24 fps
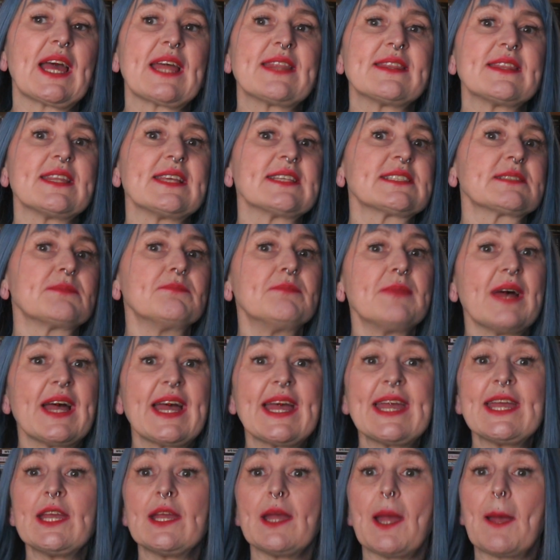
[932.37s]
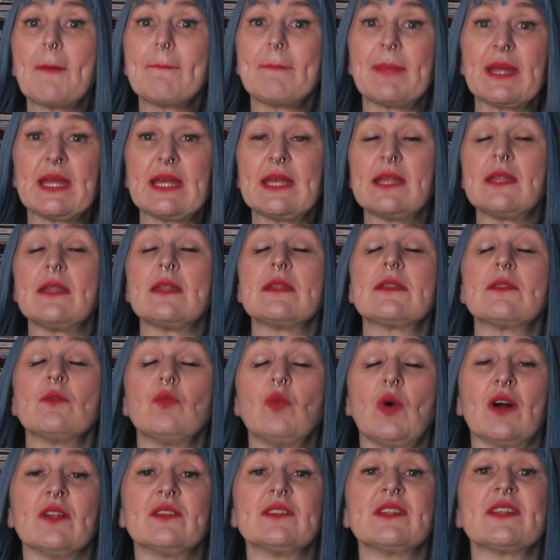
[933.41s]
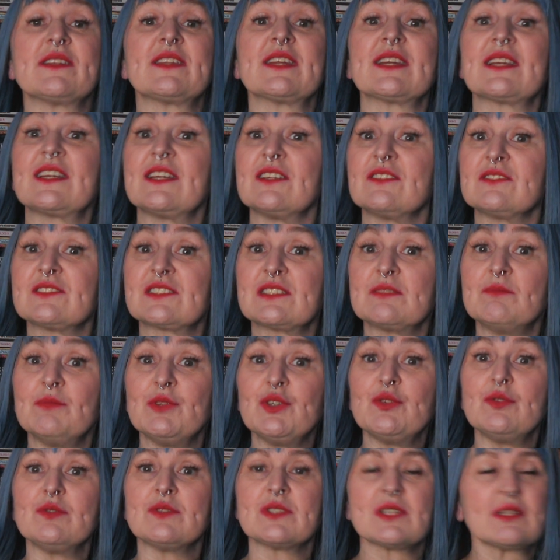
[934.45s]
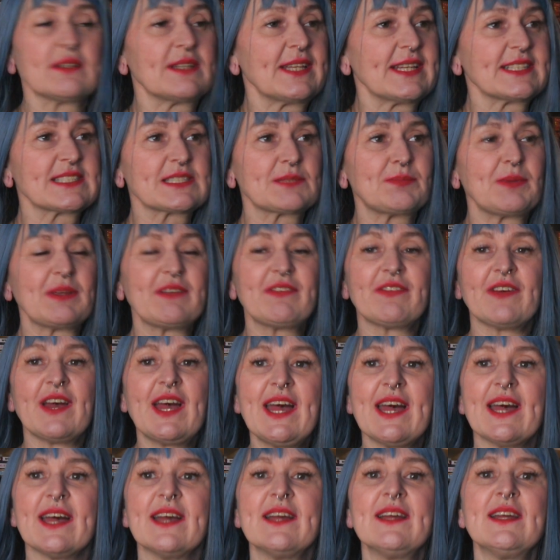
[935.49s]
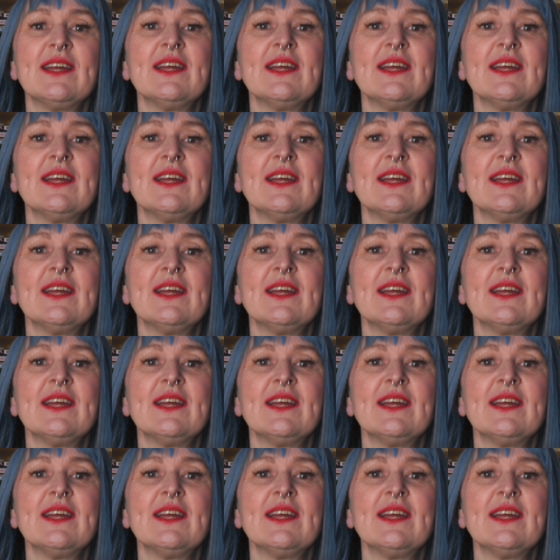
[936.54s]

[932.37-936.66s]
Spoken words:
and this may be the one that kills the mood, let's be fair.